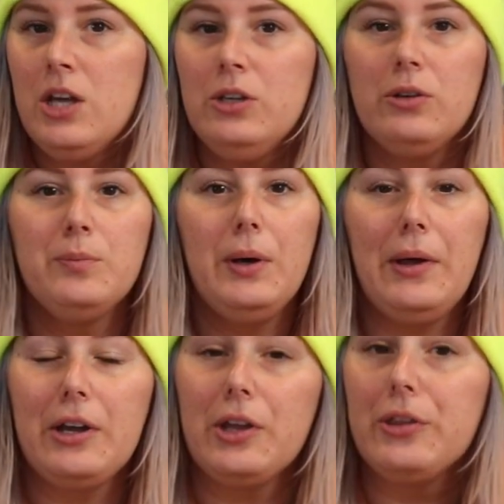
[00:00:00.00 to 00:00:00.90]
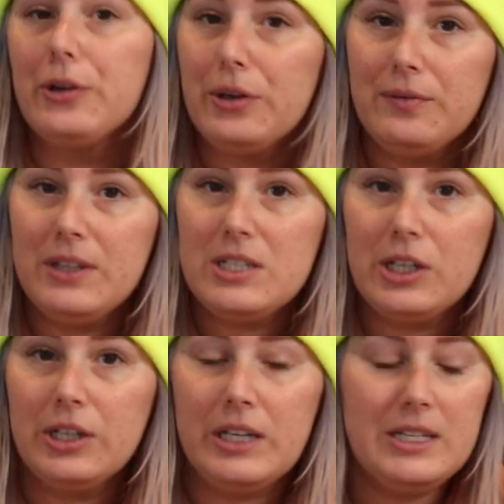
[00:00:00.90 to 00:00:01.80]
You can pull out 1/3 of these
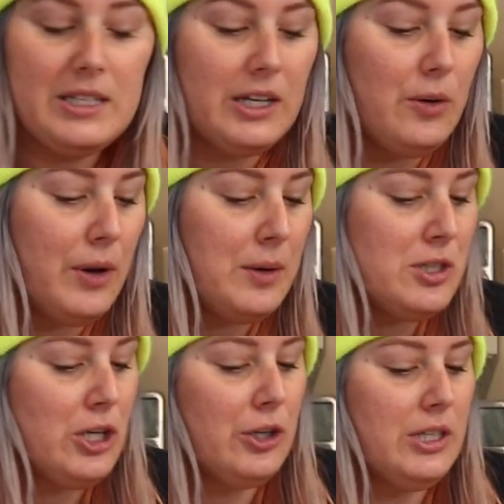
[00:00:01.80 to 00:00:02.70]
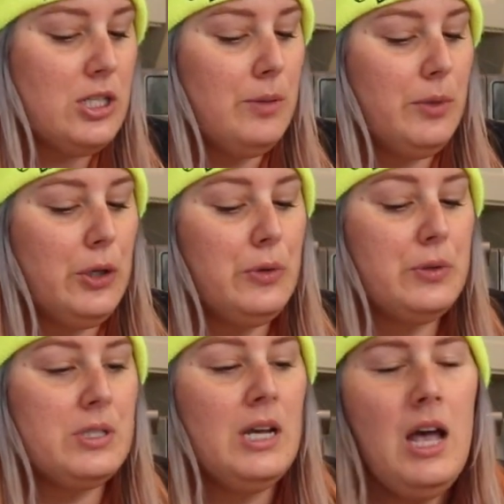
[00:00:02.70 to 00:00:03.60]
cookies that you want to turn into
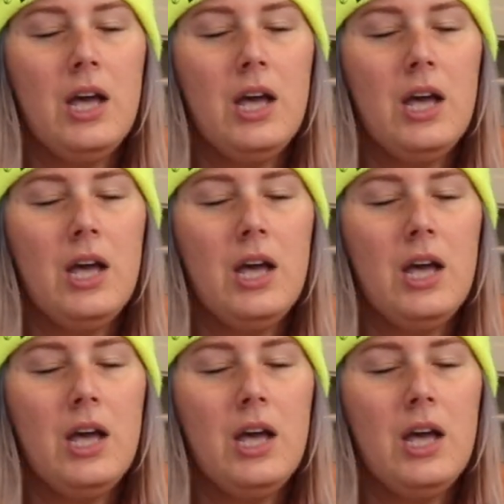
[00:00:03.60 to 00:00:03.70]
moons.